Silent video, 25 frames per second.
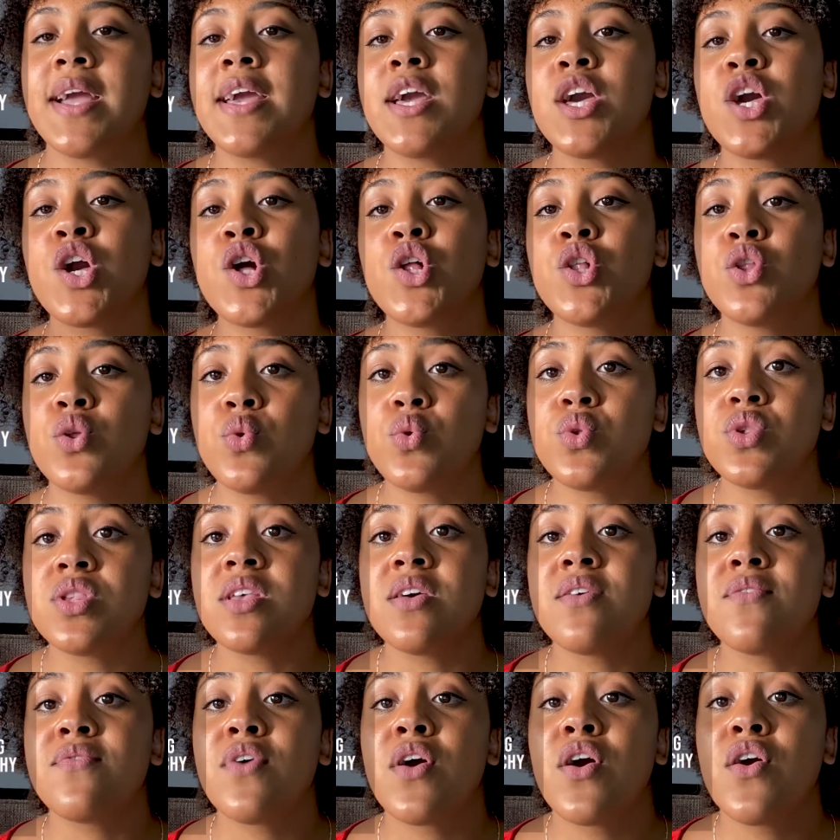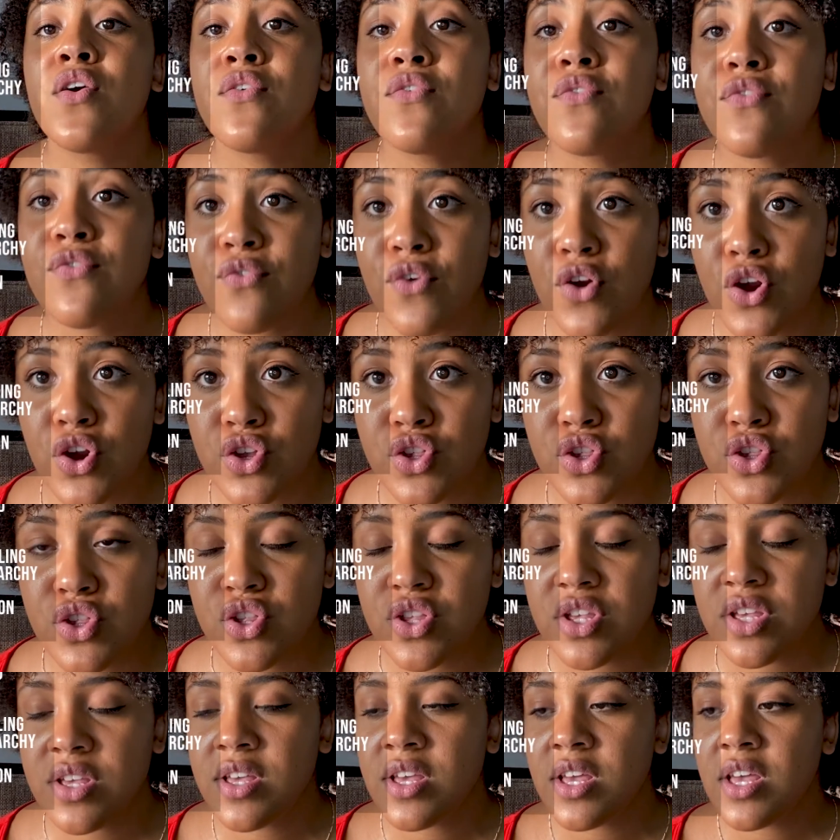inclusive
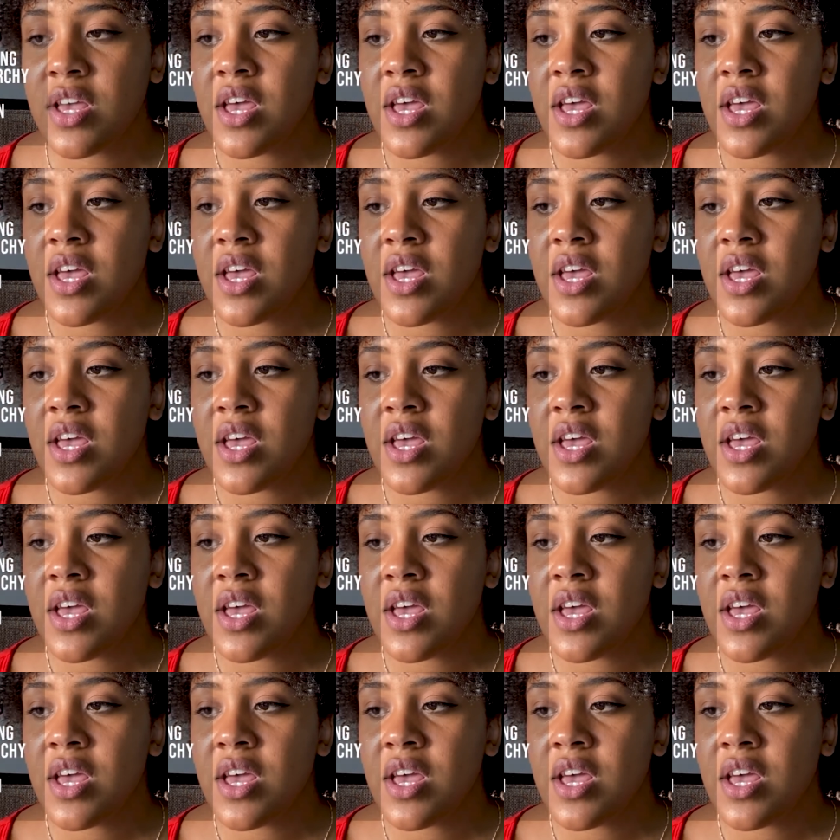first.